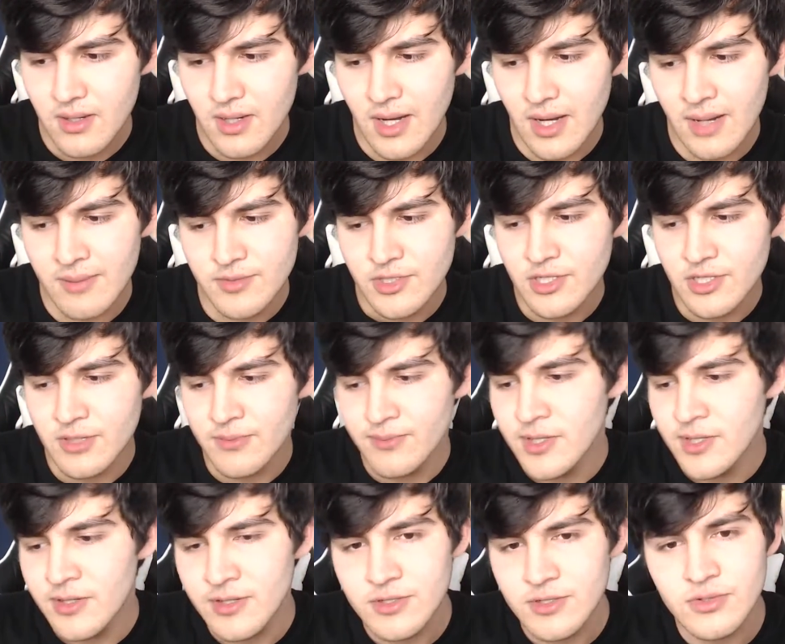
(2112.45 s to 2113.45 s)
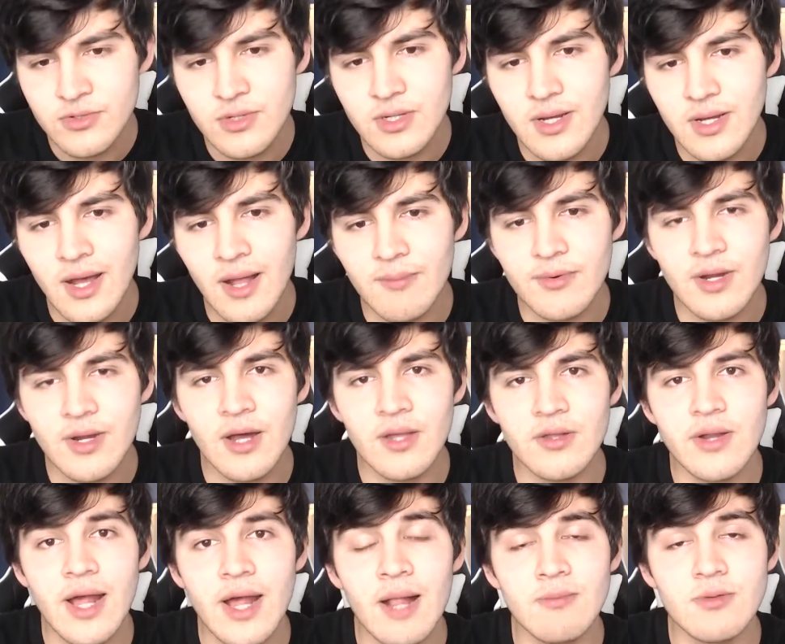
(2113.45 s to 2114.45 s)
I'm just comparing it to the
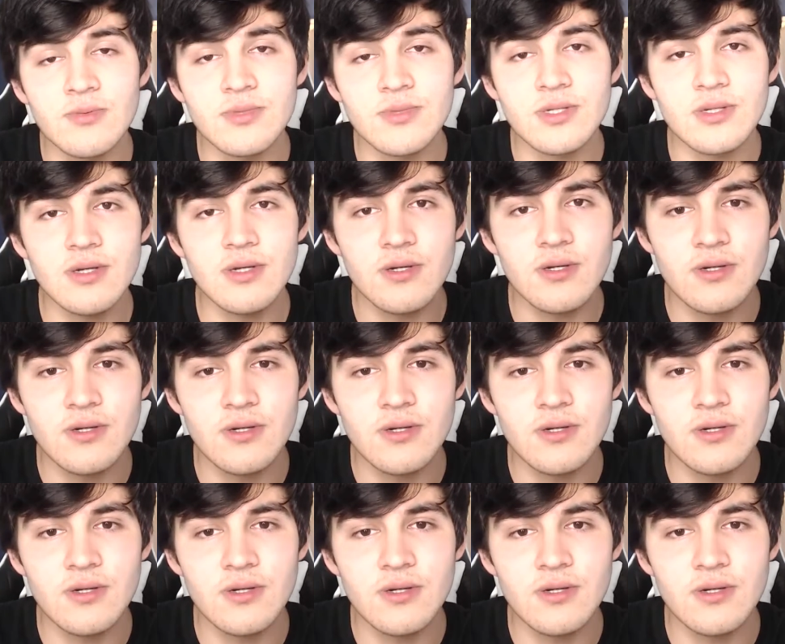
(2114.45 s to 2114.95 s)
other albums